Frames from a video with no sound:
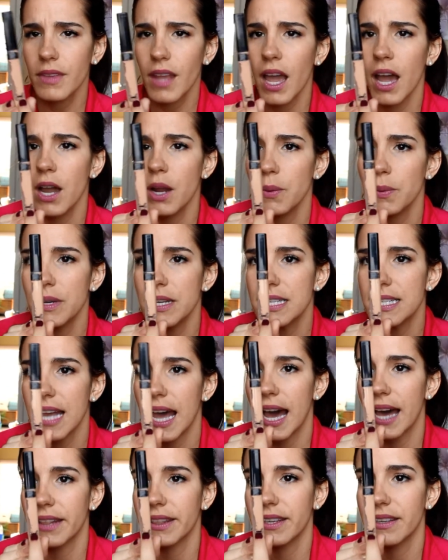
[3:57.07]
I was
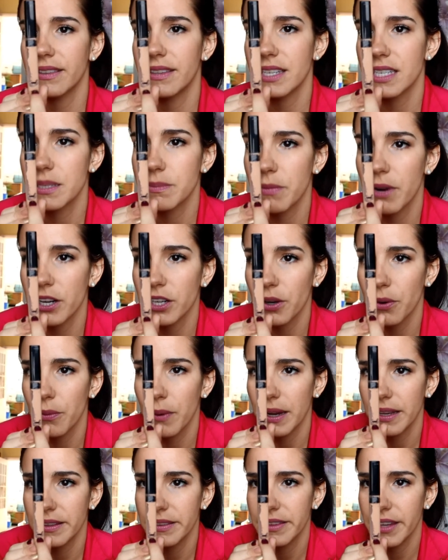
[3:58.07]
at this mark
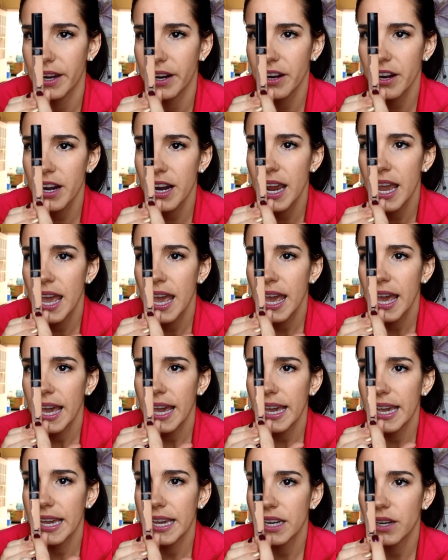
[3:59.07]
right there,
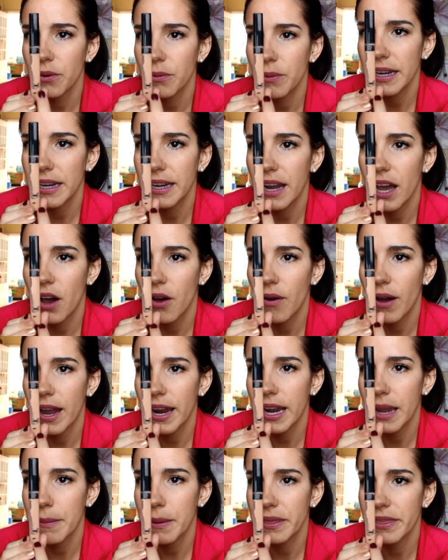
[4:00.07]
and now
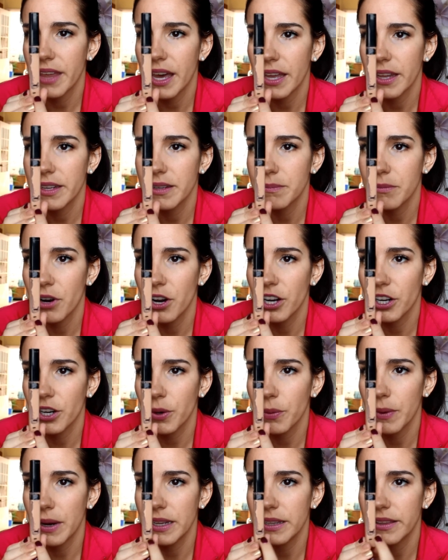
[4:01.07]
I am at that
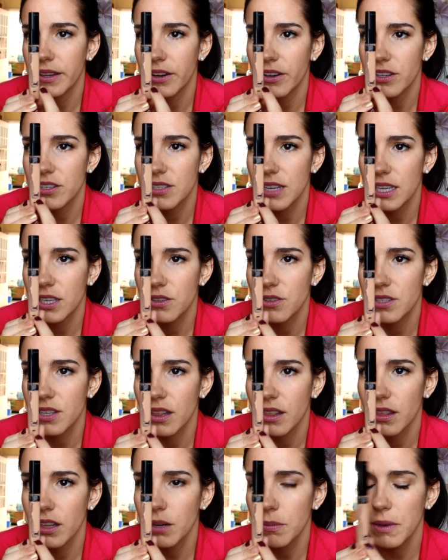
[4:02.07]
mark right there. So I used a
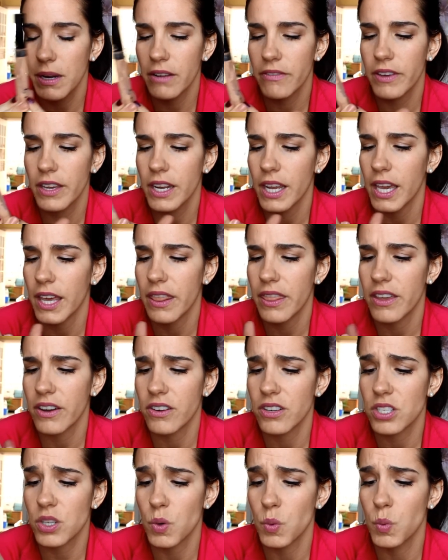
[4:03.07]
little bit of it and
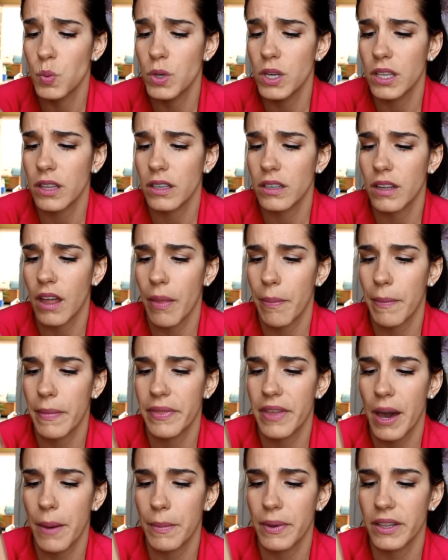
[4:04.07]
there's really not
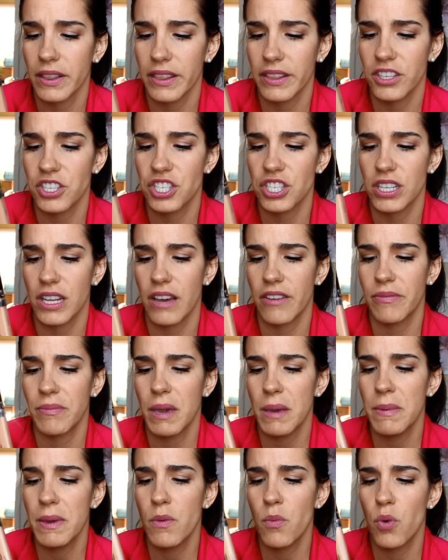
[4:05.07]
that much left,
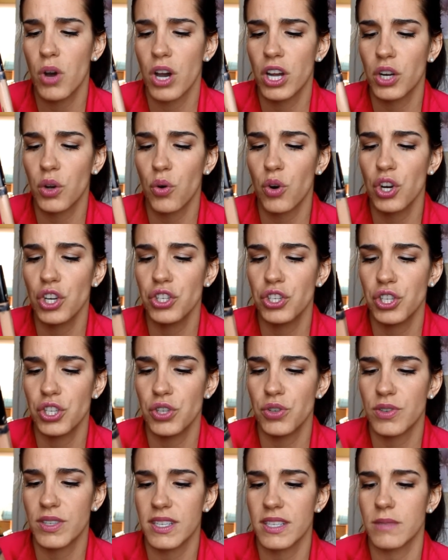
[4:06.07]
maybe 1 or 2
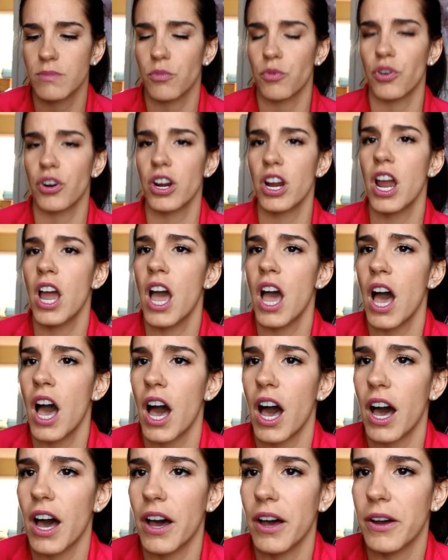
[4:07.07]
uses more
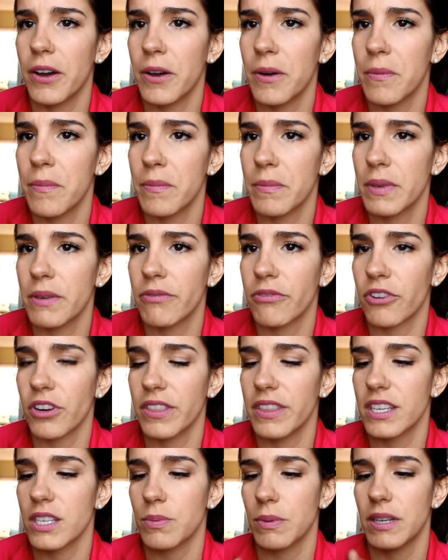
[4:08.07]
before
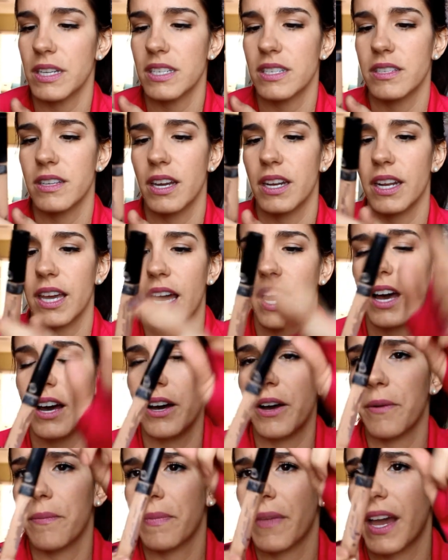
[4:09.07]
this one is done.
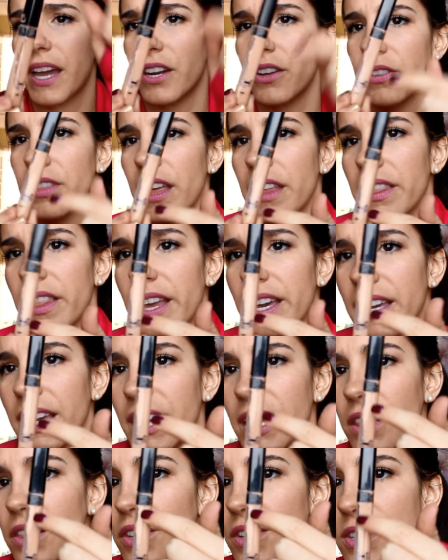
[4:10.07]
I know that like
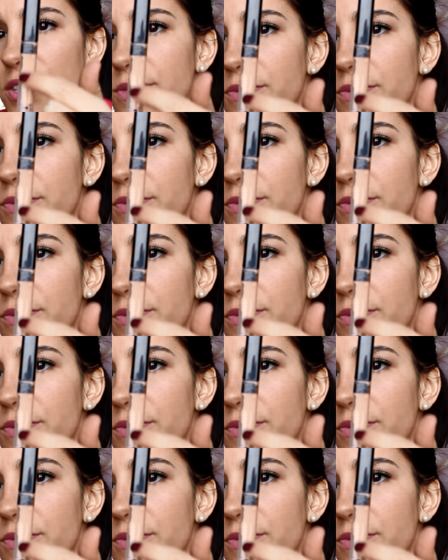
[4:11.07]
it looks